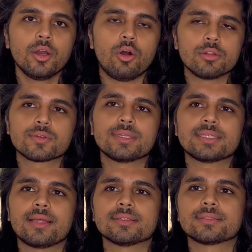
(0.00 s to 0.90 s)
Also, there's
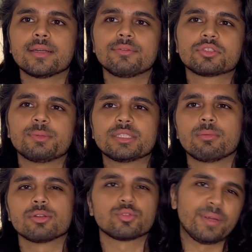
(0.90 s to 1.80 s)
another study which speaks
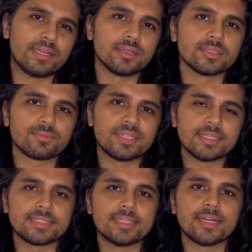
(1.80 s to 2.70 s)
about sweeteners where they
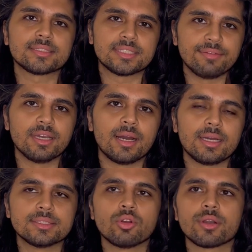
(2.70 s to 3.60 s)
say that stevia
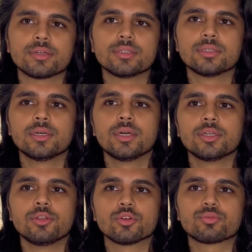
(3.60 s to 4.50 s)
is not
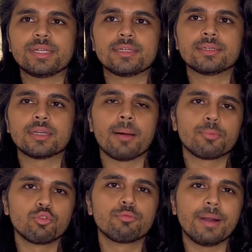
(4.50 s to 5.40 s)
a sweetener
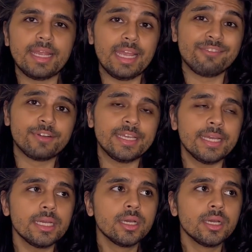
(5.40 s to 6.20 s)
approved by FDA.